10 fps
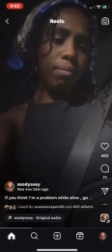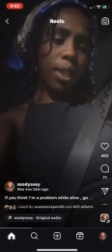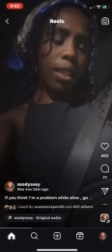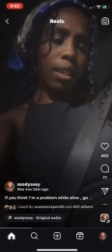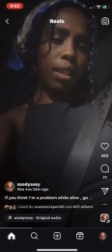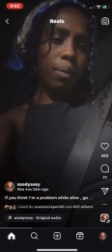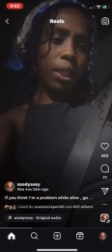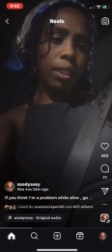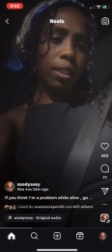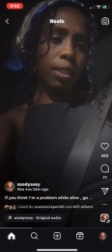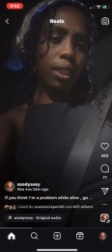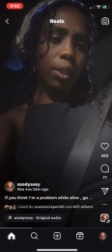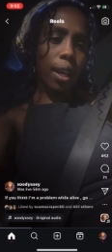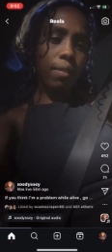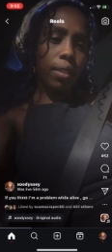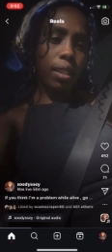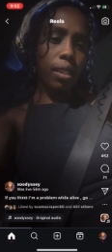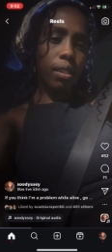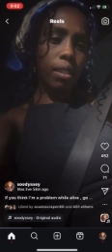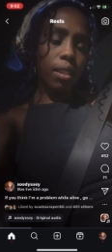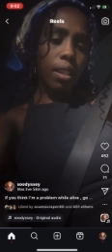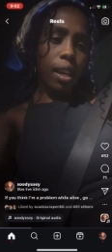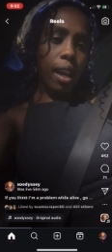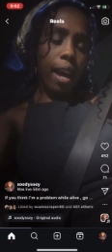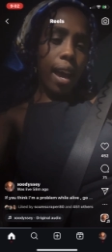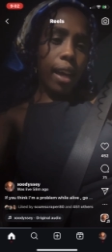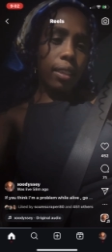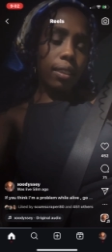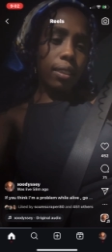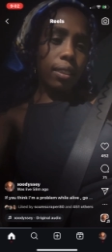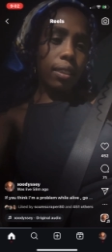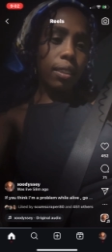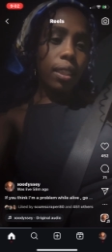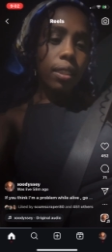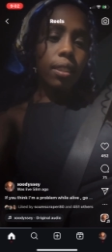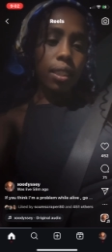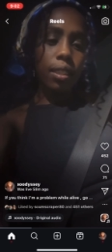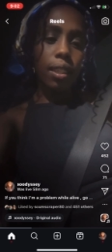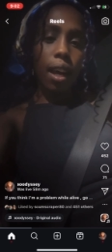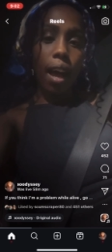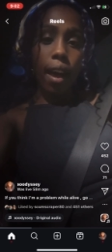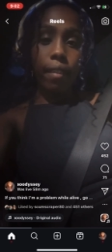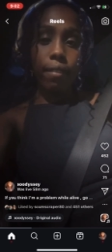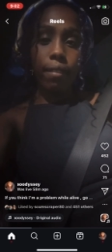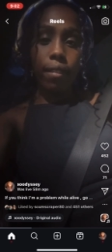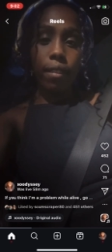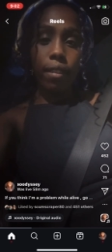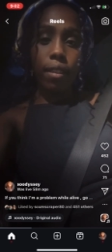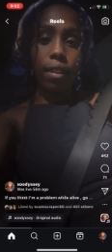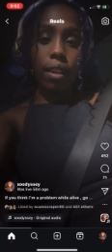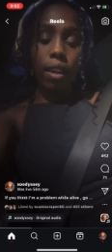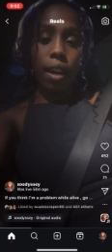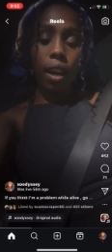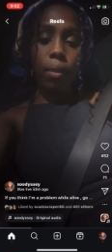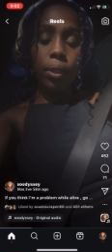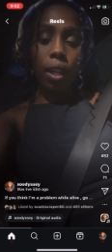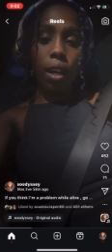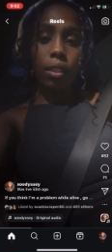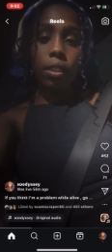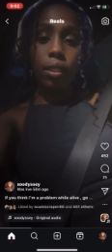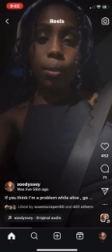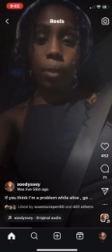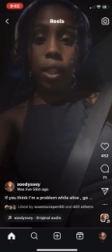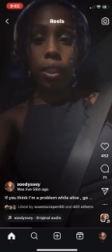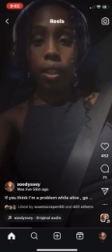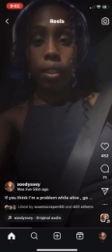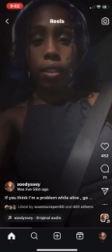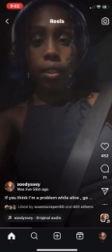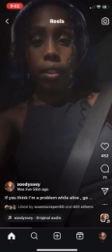And then I went into elite trafficking. At 16 and a half, I was auctioned to Russia.